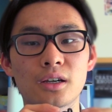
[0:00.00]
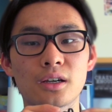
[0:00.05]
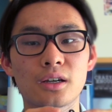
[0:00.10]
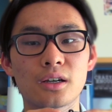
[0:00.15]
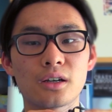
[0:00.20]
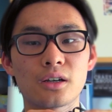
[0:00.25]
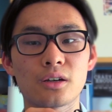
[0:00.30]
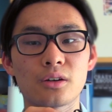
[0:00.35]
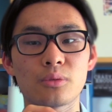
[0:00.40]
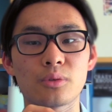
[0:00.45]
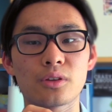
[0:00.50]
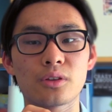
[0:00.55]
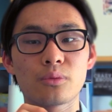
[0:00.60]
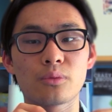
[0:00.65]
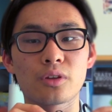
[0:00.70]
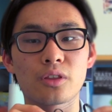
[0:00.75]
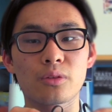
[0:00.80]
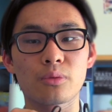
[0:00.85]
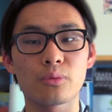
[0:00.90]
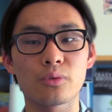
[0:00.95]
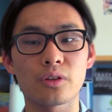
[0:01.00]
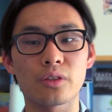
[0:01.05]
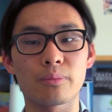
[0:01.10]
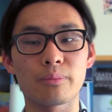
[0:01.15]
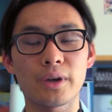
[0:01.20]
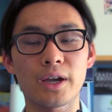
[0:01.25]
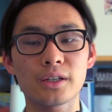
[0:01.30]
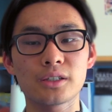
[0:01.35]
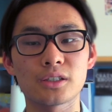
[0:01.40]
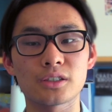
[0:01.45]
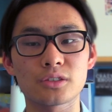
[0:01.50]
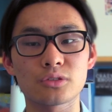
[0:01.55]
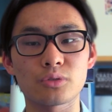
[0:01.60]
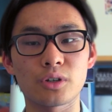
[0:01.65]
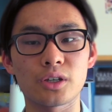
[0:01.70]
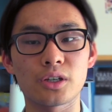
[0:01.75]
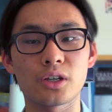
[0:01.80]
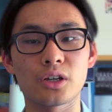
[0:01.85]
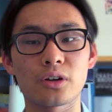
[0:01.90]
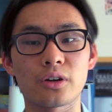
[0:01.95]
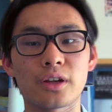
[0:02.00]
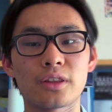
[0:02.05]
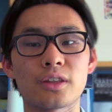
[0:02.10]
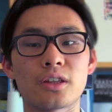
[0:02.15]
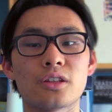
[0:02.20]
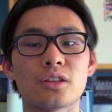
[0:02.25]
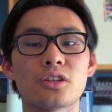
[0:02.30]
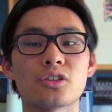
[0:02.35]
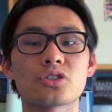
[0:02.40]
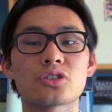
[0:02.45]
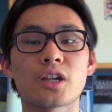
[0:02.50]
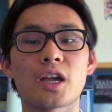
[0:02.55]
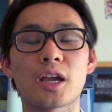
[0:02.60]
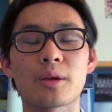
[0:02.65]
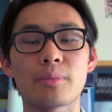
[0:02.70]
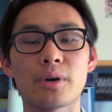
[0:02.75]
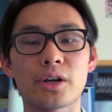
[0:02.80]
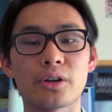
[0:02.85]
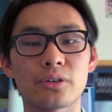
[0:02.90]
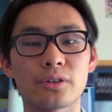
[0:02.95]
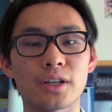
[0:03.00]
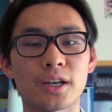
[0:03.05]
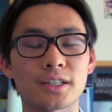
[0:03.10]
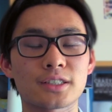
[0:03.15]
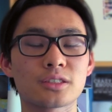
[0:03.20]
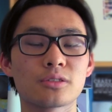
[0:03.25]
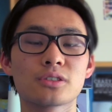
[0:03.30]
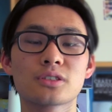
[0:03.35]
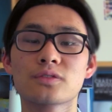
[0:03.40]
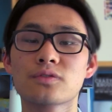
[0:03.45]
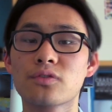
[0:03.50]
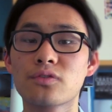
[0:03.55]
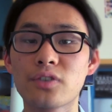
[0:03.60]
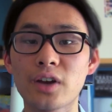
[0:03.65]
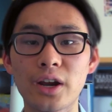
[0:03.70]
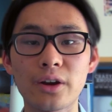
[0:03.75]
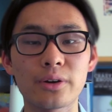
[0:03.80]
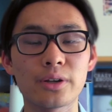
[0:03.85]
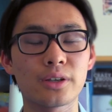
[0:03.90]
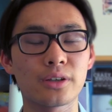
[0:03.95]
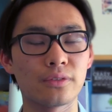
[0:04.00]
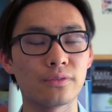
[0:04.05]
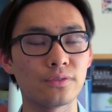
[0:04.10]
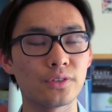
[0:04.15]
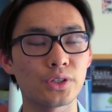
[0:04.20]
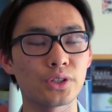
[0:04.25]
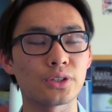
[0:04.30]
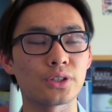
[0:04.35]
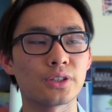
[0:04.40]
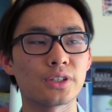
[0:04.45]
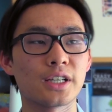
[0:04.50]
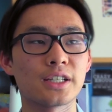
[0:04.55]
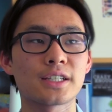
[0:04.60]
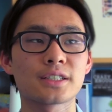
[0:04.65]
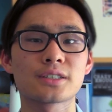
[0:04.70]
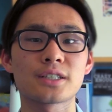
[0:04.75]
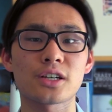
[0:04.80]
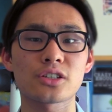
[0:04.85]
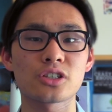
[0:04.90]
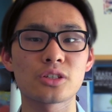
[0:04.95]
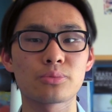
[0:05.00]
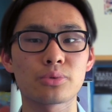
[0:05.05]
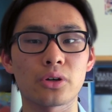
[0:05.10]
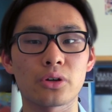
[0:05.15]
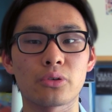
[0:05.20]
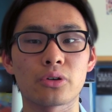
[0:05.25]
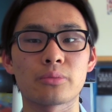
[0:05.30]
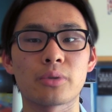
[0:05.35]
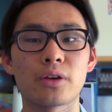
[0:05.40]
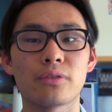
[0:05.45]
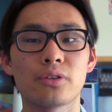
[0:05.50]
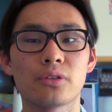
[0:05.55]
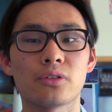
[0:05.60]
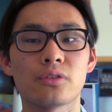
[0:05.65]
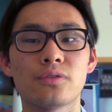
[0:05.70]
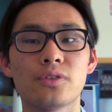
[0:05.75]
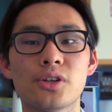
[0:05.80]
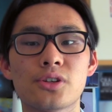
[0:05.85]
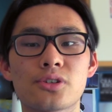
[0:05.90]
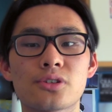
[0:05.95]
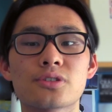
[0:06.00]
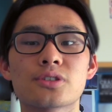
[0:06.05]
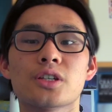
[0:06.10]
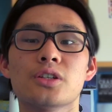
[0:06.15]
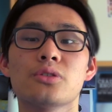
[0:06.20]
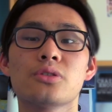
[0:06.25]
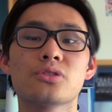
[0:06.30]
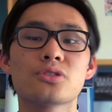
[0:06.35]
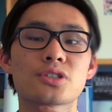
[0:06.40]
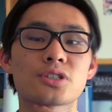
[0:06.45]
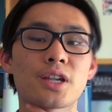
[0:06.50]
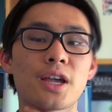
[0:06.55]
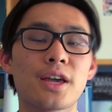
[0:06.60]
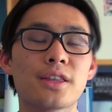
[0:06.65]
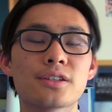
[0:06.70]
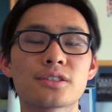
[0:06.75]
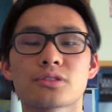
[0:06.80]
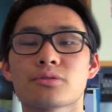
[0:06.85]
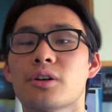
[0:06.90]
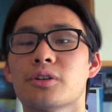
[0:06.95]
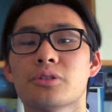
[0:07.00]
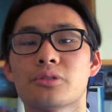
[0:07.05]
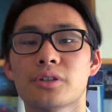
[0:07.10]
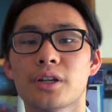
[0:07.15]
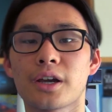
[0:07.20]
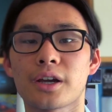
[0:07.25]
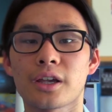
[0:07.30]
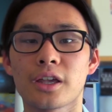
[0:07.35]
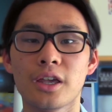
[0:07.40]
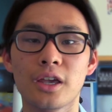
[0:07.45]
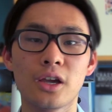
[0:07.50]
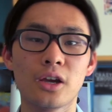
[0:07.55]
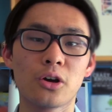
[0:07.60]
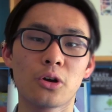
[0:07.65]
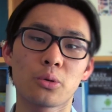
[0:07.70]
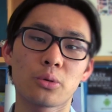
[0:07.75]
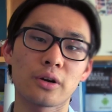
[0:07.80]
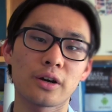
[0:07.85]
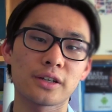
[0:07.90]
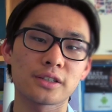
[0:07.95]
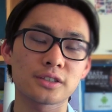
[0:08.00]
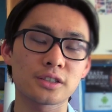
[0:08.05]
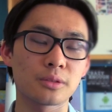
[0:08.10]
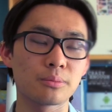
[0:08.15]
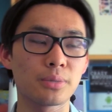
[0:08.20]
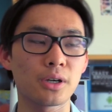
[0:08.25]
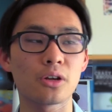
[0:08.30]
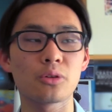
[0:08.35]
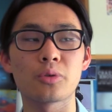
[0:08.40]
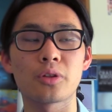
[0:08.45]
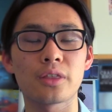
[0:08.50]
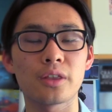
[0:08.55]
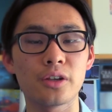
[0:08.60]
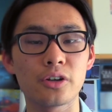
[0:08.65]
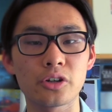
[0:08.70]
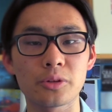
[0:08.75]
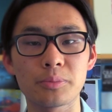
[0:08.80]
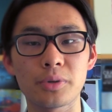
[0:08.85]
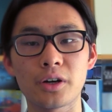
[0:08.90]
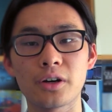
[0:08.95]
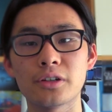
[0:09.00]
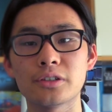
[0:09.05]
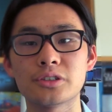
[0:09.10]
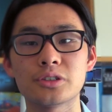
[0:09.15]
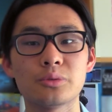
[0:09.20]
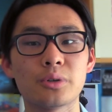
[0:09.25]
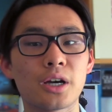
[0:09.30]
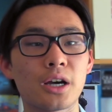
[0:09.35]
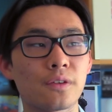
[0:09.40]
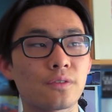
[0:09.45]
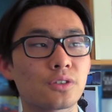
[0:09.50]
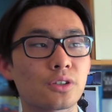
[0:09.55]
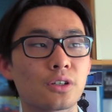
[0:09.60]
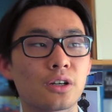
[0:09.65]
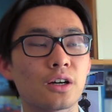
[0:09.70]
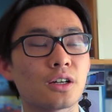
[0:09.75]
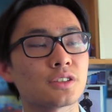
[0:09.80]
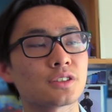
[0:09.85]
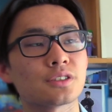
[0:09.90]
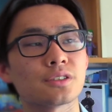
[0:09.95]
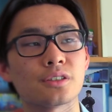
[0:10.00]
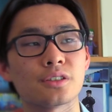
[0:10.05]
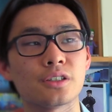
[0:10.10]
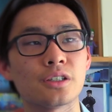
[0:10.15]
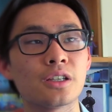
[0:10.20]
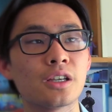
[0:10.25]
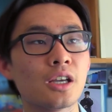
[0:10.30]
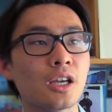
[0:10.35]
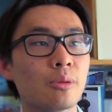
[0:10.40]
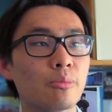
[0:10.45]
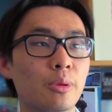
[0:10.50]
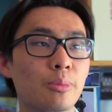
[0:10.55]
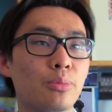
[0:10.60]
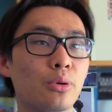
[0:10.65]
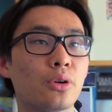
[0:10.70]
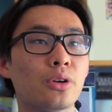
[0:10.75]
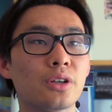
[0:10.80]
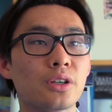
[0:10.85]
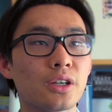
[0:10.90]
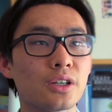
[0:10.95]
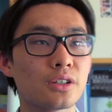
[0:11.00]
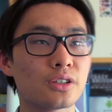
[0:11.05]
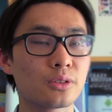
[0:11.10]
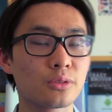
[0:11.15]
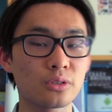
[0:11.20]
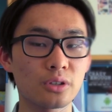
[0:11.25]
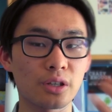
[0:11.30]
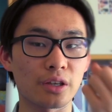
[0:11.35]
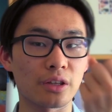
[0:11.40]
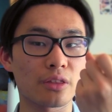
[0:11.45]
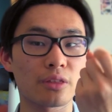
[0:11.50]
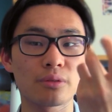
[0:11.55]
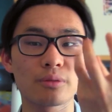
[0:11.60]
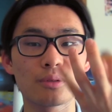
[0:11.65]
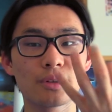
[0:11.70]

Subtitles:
with magnets right here, and then they just hang by your neck. So it's very convenient, and that's actually probably one of my favorite features, that you can just hang this around your neck. Whereas compared with earpods, you have to constantly be putting it, like,